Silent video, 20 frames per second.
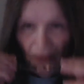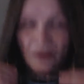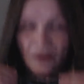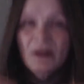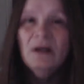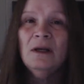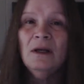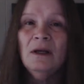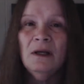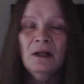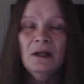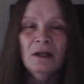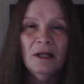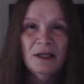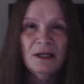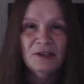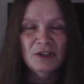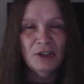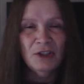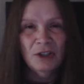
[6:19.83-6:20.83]
the
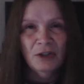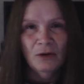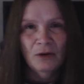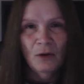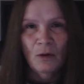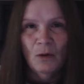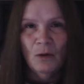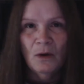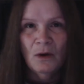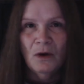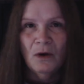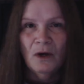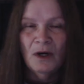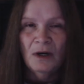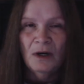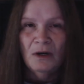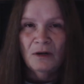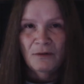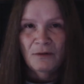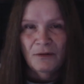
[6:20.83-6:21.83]
legend and lore
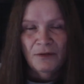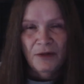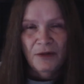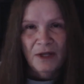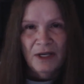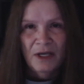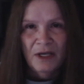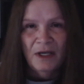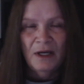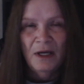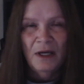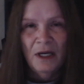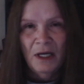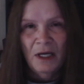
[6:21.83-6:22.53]
of the